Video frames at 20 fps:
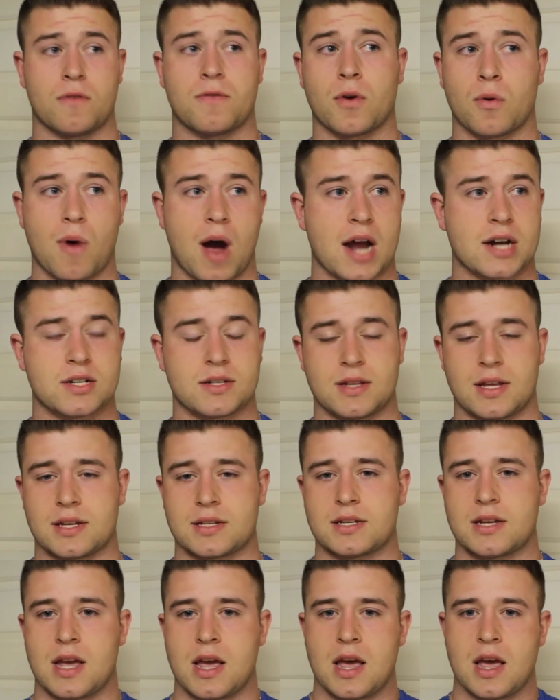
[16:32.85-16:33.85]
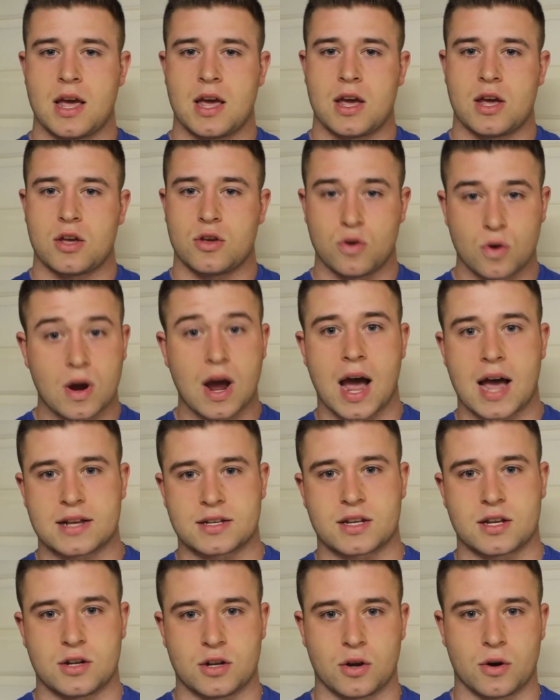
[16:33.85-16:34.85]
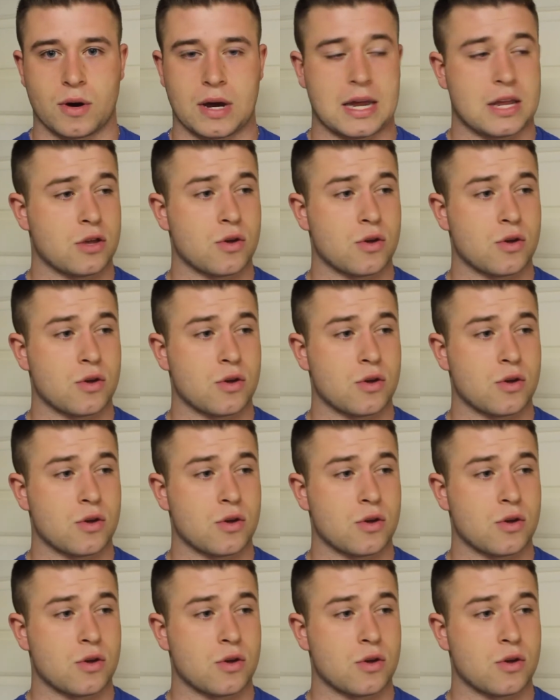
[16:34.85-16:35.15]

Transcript: if you're watching this, you guys can do it.